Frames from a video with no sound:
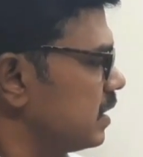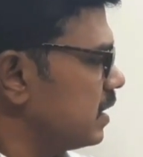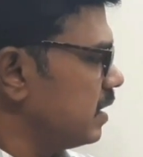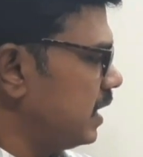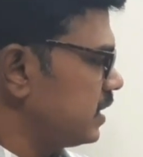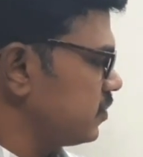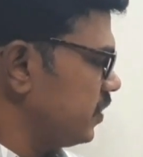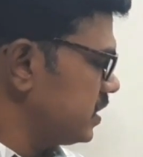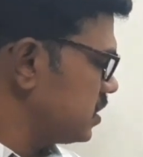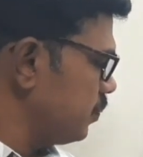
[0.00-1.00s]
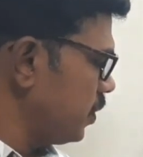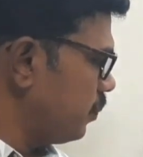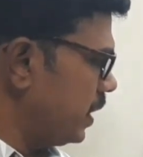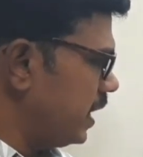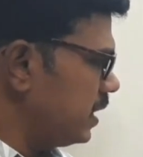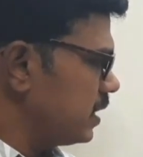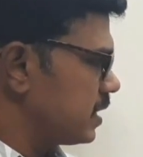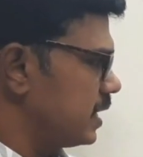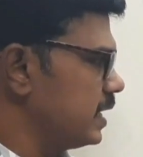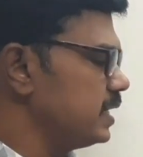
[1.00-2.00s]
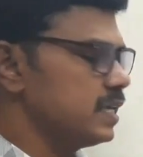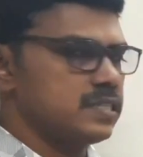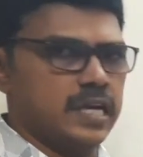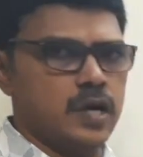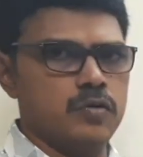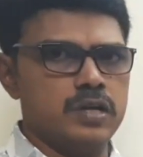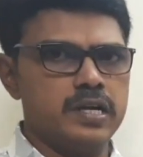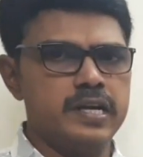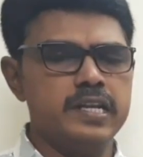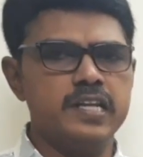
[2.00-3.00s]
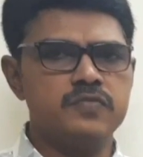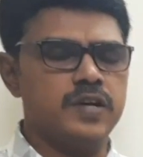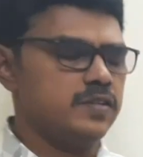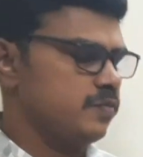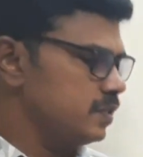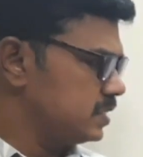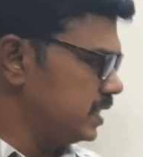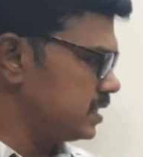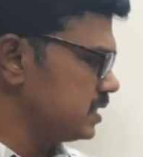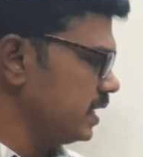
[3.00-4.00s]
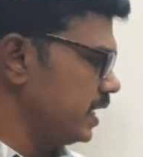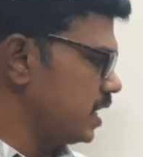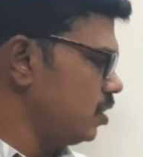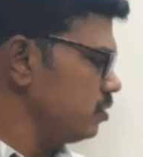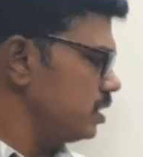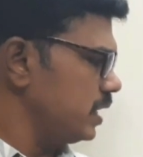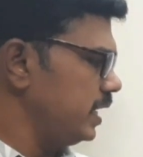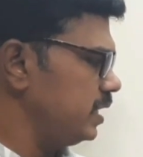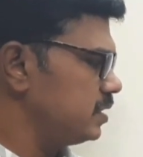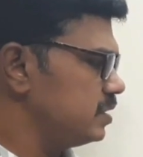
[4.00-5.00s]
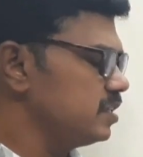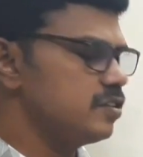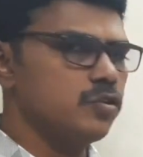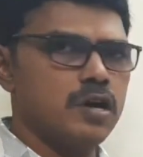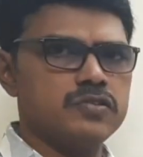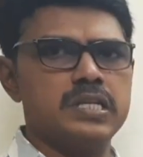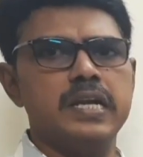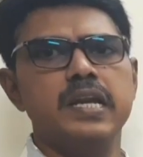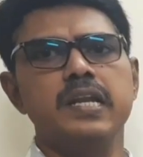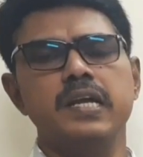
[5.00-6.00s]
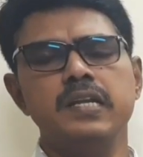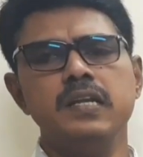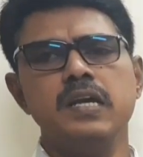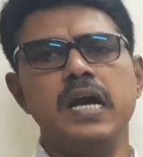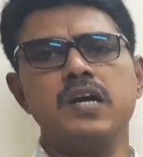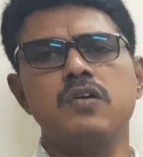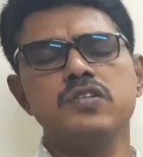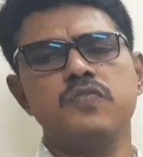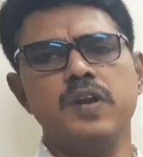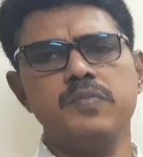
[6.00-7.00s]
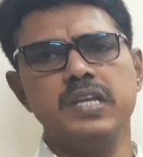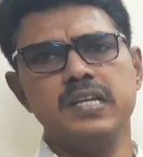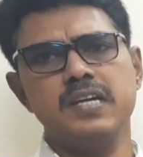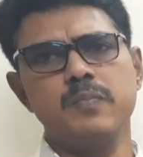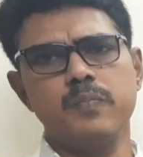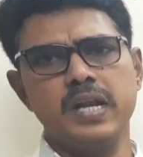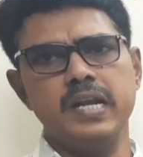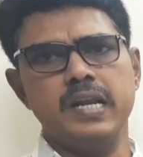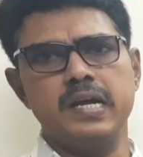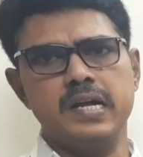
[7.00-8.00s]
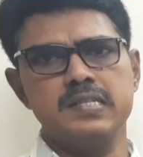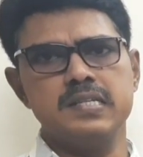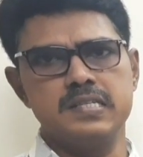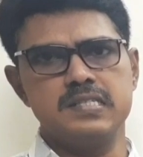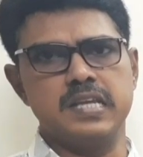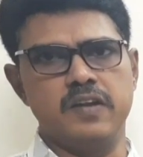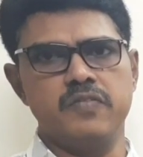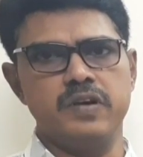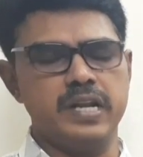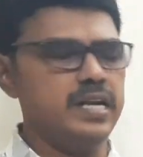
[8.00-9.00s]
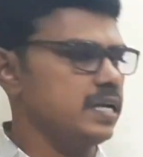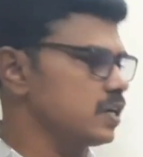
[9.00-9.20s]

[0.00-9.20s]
Let us first prepare creditors account, creditors for stationery account, right? This you would have studied in accounts from incomplete records itself, right?